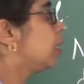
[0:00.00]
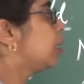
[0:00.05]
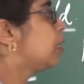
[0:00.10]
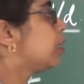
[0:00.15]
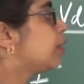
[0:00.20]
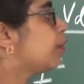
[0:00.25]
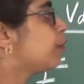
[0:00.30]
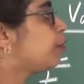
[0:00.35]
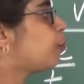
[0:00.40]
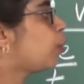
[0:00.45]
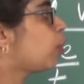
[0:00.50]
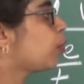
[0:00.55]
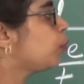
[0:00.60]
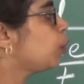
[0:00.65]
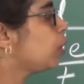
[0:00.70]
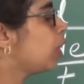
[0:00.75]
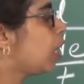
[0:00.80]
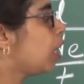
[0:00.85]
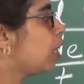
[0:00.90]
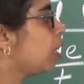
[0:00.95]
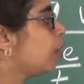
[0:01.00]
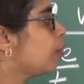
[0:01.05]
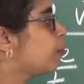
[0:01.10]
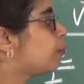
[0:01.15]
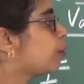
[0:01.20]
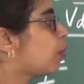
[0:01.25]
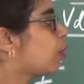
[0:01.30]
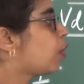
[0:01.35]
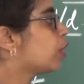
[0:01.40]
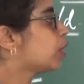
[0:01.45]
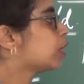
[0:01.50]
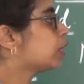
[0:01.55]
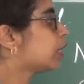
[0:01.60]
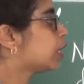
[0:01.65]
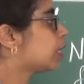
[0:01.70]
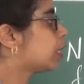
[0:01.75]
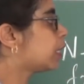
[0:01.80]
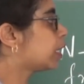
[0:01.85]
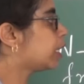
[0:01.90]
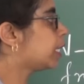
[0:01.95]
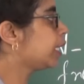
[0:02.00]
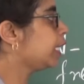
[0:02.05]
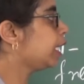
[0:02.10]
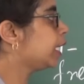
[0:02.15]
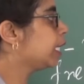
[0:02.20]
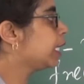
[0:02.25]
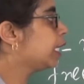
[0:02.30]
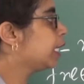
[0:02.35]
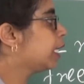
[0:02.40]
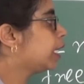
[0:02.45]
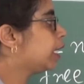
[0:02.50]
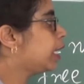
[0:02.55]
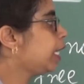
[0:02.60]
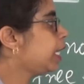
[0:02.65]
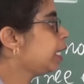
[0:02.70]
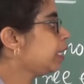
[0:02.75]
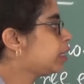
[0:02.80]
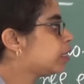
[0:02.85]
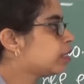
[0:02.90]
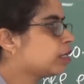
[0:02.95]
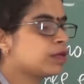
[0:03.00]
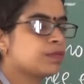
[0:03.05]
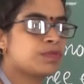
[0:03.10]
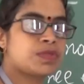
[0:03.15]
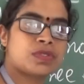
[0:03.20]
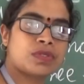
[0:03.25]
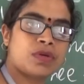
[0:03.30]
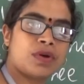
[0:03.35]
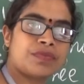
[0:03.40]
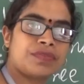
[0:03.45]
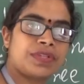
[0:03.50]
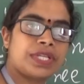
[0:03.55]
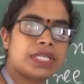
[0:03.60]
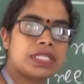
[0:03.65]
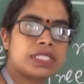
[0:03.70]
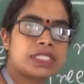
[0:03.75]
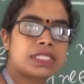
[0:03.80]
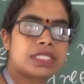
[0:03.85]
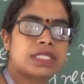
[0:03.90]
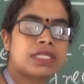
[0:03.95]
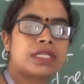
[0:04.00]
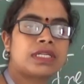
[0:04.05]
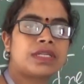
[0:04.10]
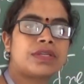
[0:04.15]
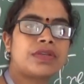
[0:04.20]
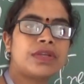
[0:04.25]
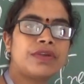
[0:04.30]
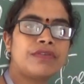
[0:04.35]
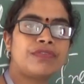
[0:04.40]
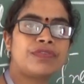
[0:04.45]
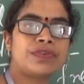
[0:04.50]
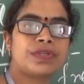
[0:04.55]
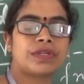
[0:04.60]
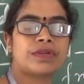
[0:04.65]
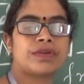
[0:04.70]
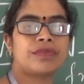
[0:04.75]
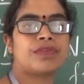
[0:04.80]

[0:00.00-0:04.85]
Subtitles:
the formula for the current in terms of this drift